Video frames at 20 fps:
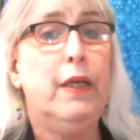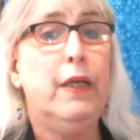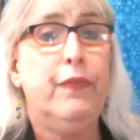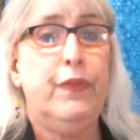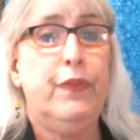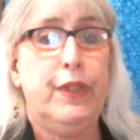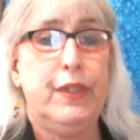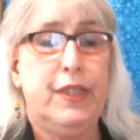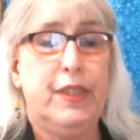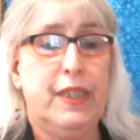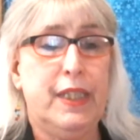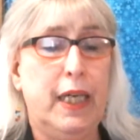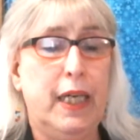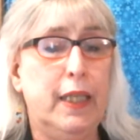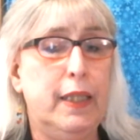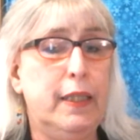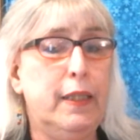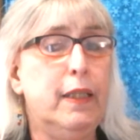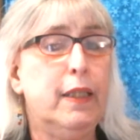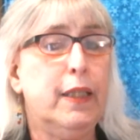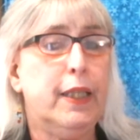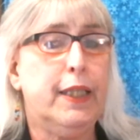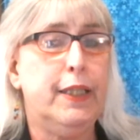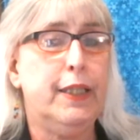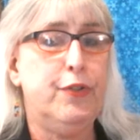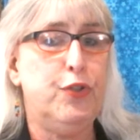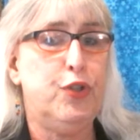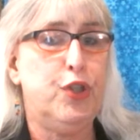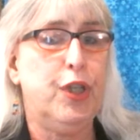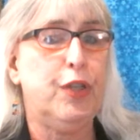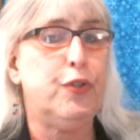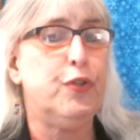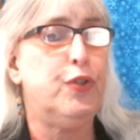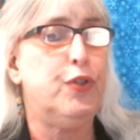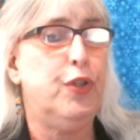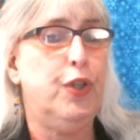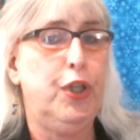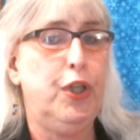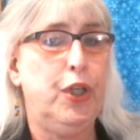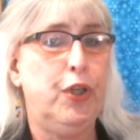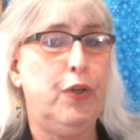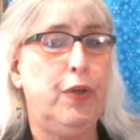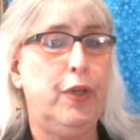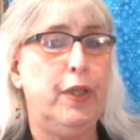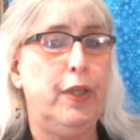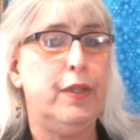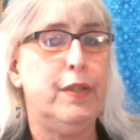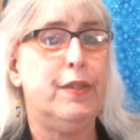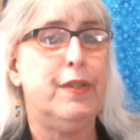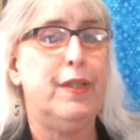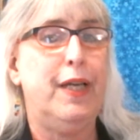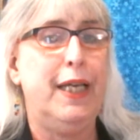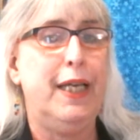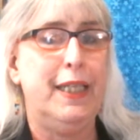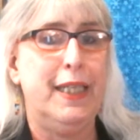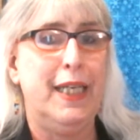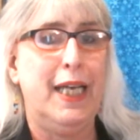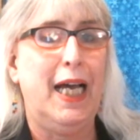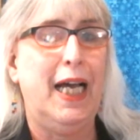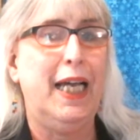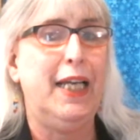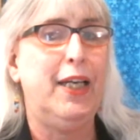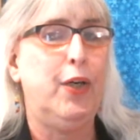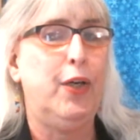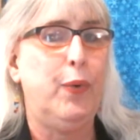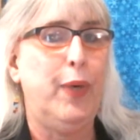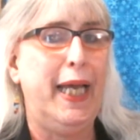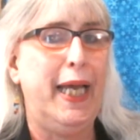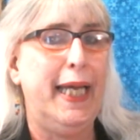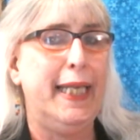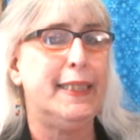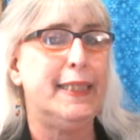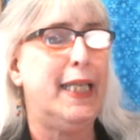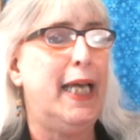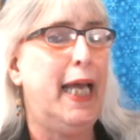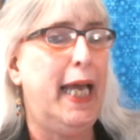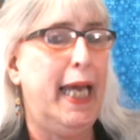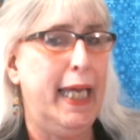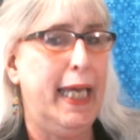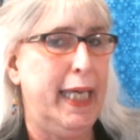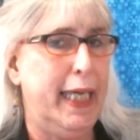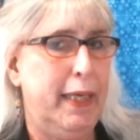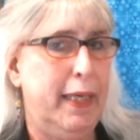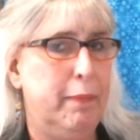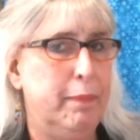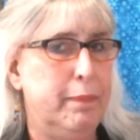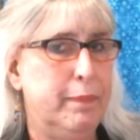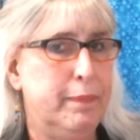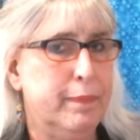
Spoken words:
The Sun conjuncts Uranus at 9:08 a.m.